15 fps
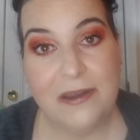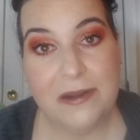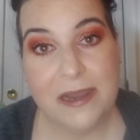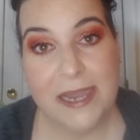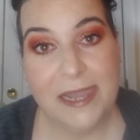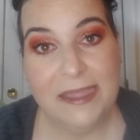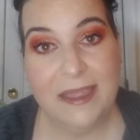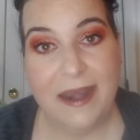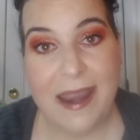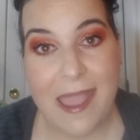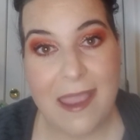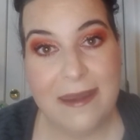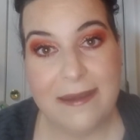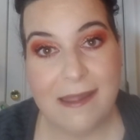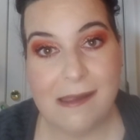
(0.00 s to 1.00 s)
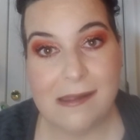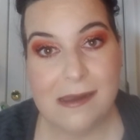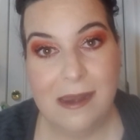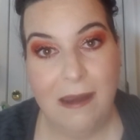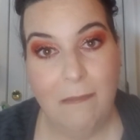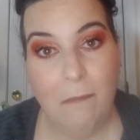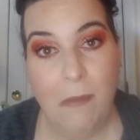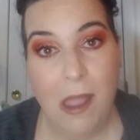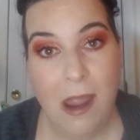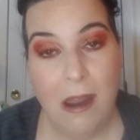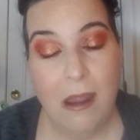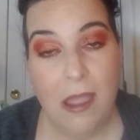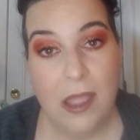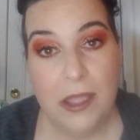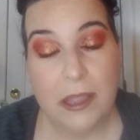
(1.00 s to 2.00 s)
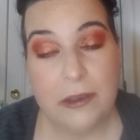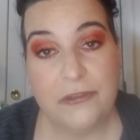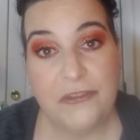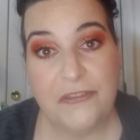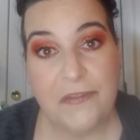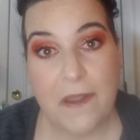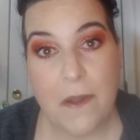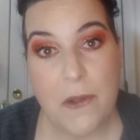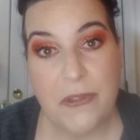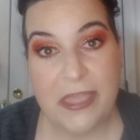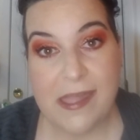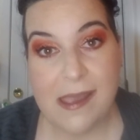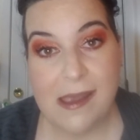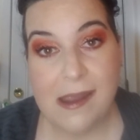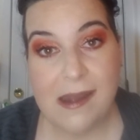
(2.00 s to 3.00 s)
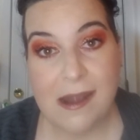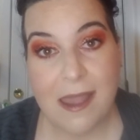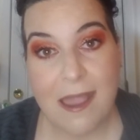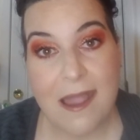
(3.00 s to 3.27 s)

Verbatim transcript: during the daytime so that